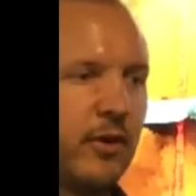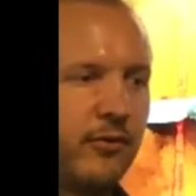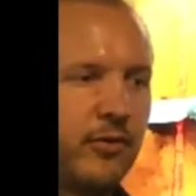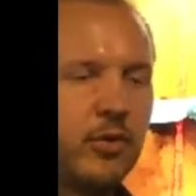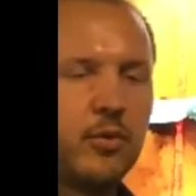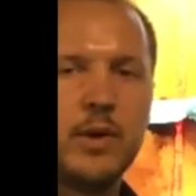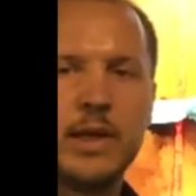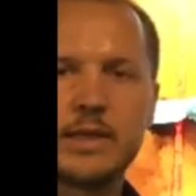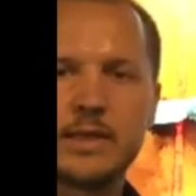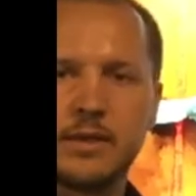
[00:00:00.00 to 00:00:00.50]
a
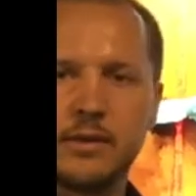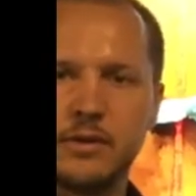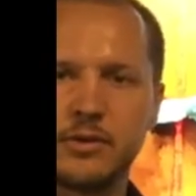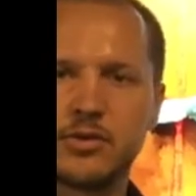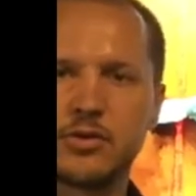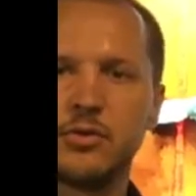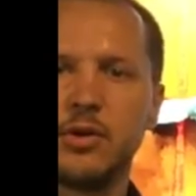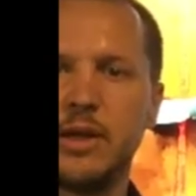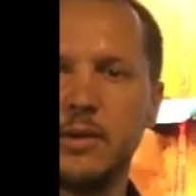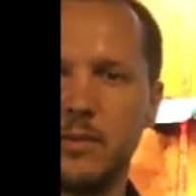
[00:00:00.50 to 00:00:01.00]
few weeks into
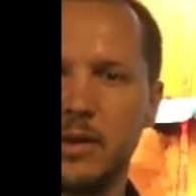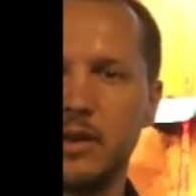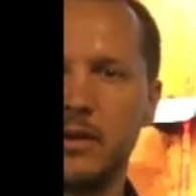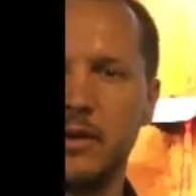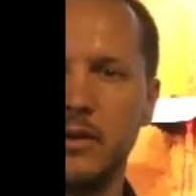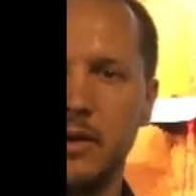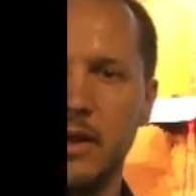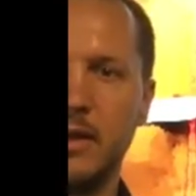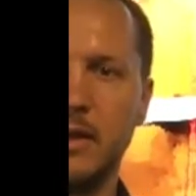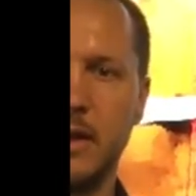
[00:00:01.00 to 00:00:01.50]
treatment
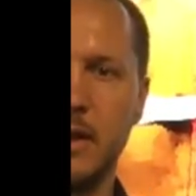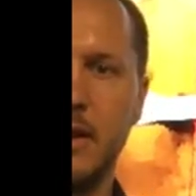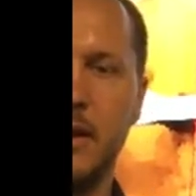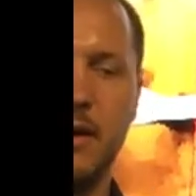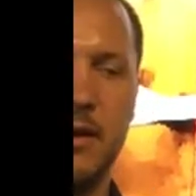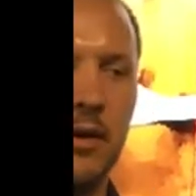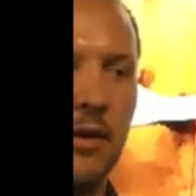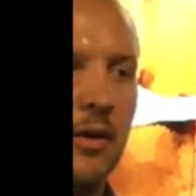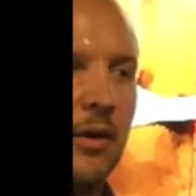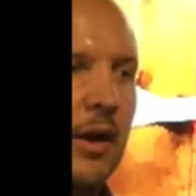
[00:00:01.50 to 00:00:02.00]
and into
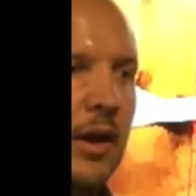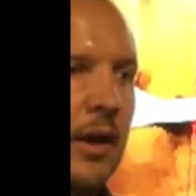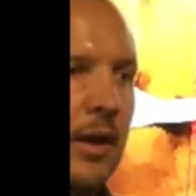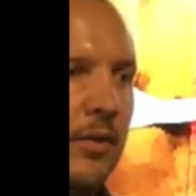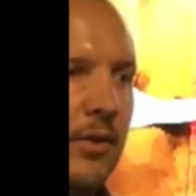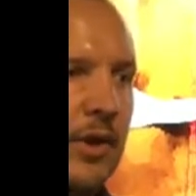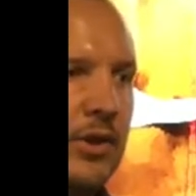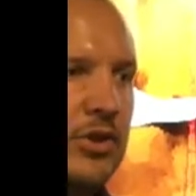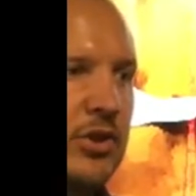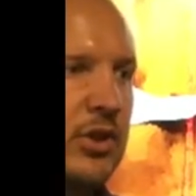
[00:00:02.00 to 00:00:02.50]
care
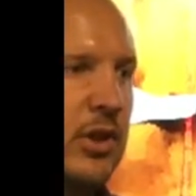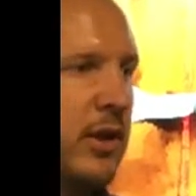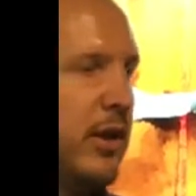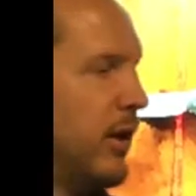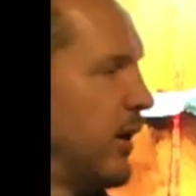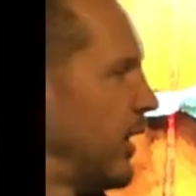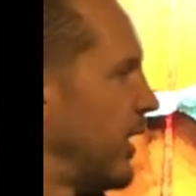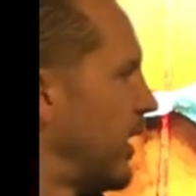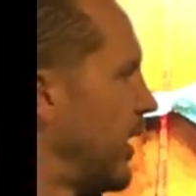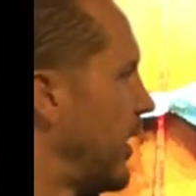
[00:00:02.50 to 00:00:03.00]
that
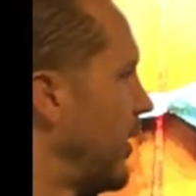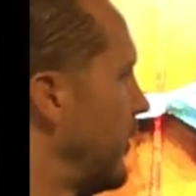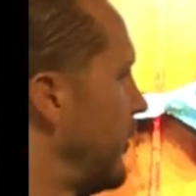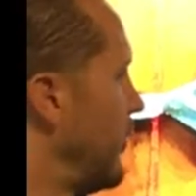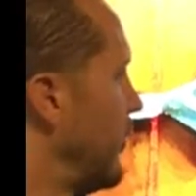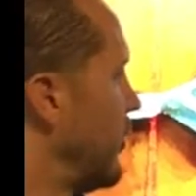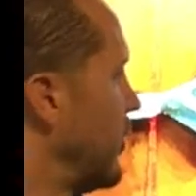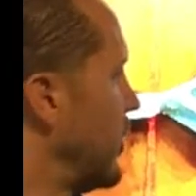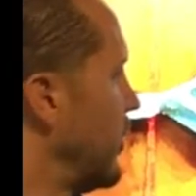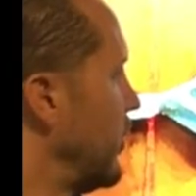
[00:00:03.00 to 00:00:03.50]
she
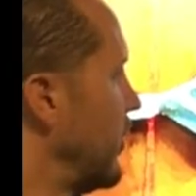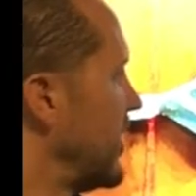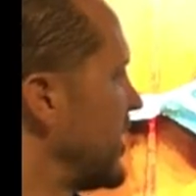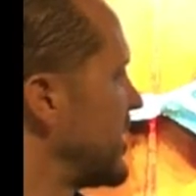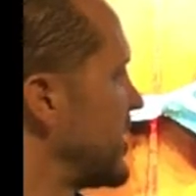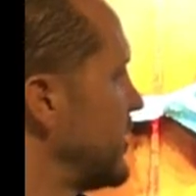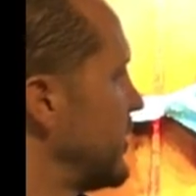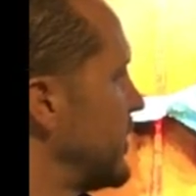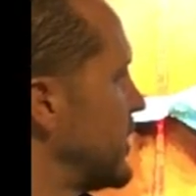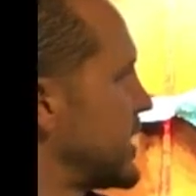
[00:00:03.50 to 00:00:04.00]

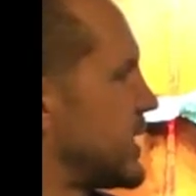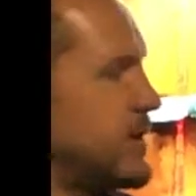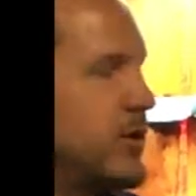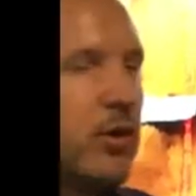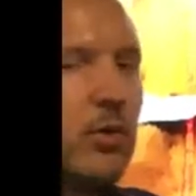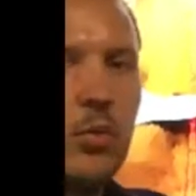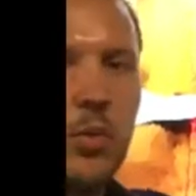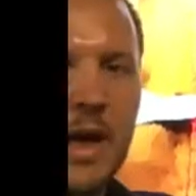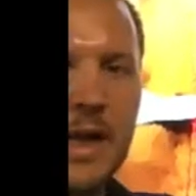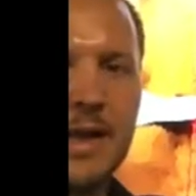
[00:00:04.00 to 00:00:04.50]
was
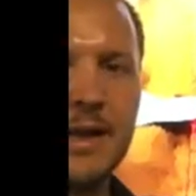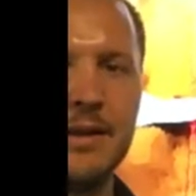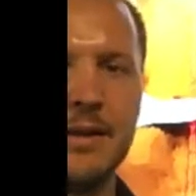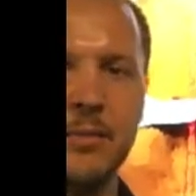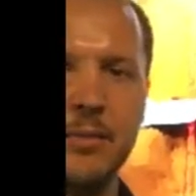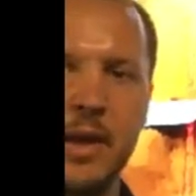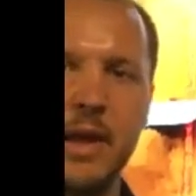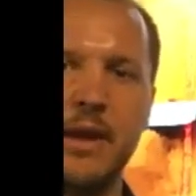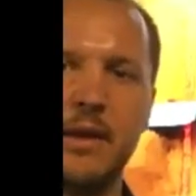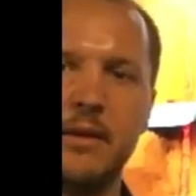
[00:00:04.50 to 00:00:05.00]
still wetting the
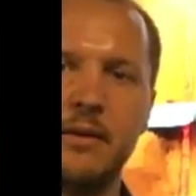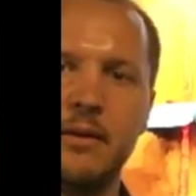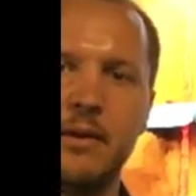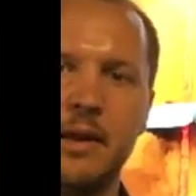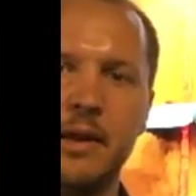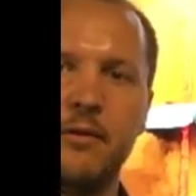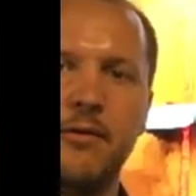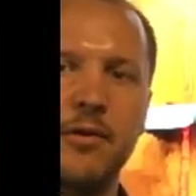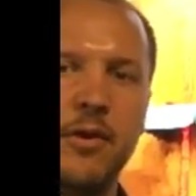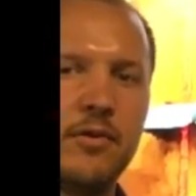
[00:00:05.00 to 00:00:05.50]
bed.
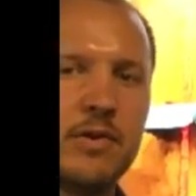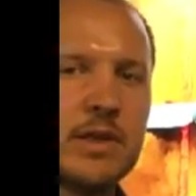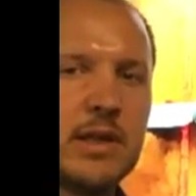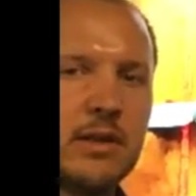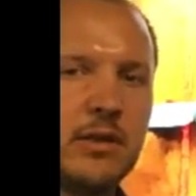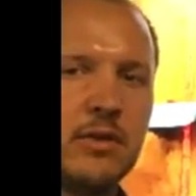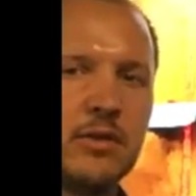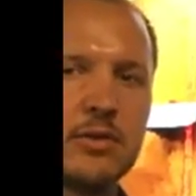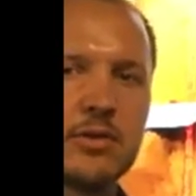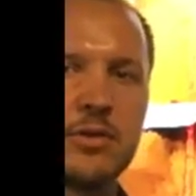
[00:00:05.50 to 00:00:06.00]
And at
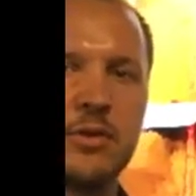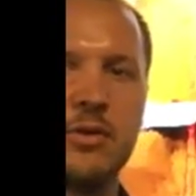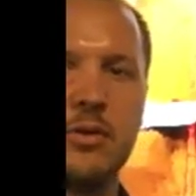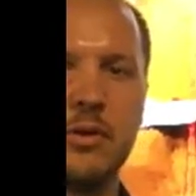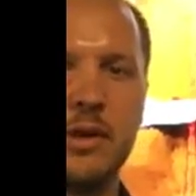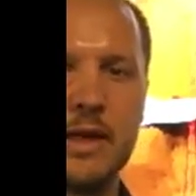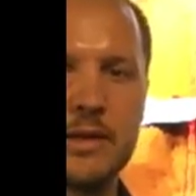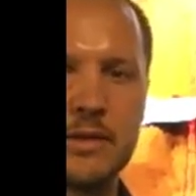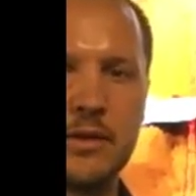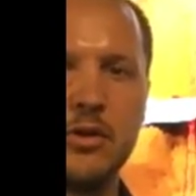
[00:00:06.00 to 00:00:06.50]
15 years
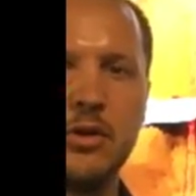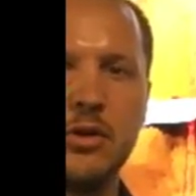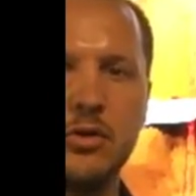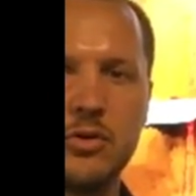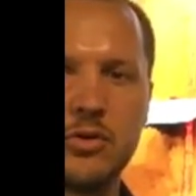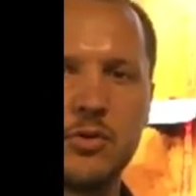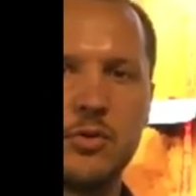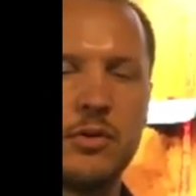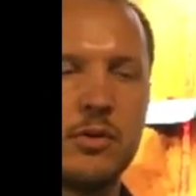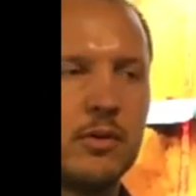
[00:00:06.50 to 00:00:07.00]
old, that's
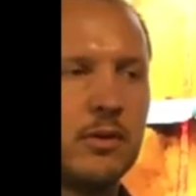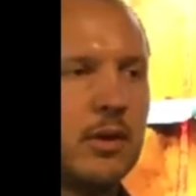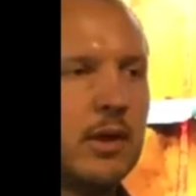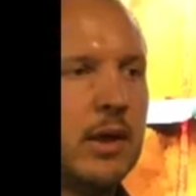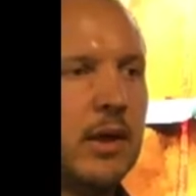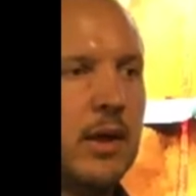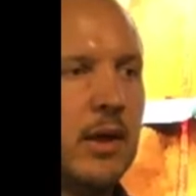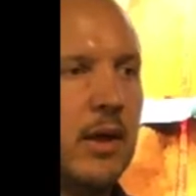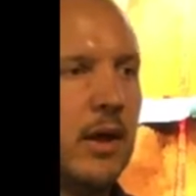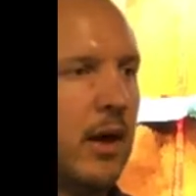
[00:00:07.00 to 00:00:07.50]
unusual.
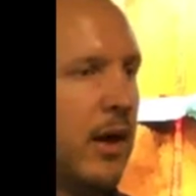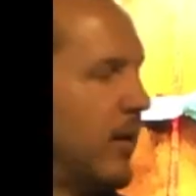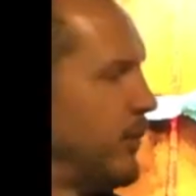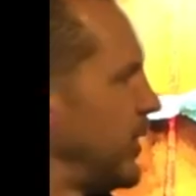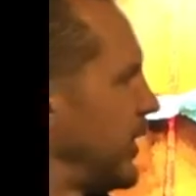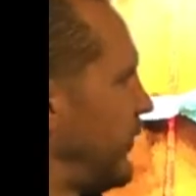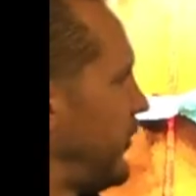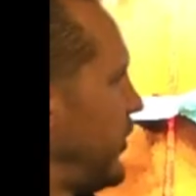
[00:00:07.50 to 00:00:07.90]
But